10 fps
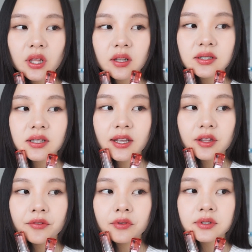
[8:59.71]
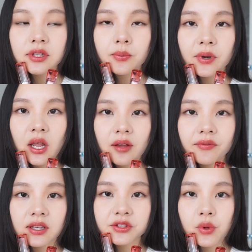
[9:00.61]
It slightly feels a little bit
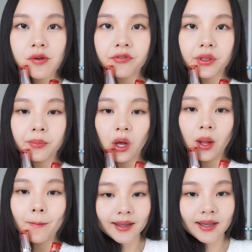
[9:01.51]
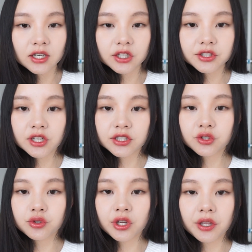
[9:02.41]
heavy as well for the balm. Again, it does get
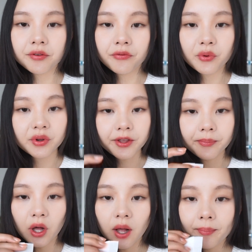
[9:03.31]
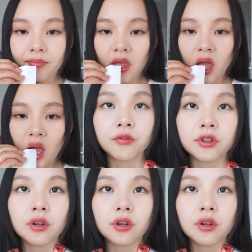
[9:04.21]
stringy for the balm. For the